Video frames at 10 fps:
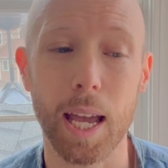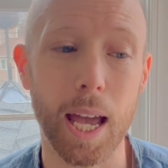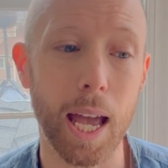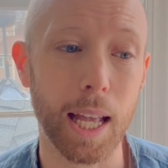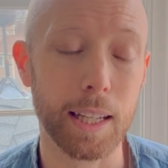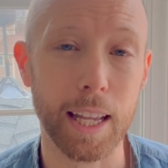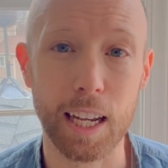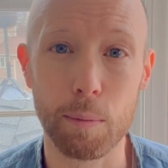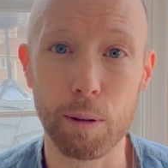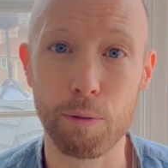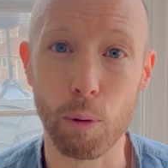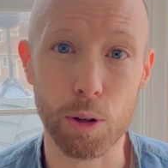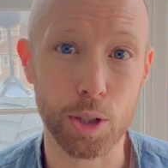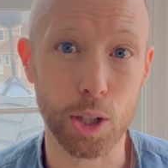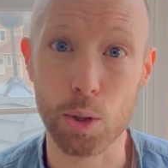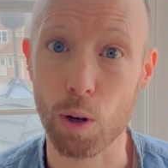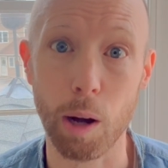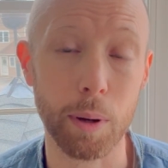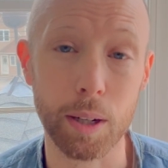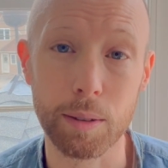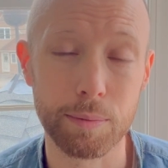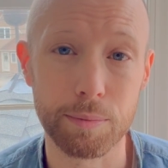And they can be forged in trauma.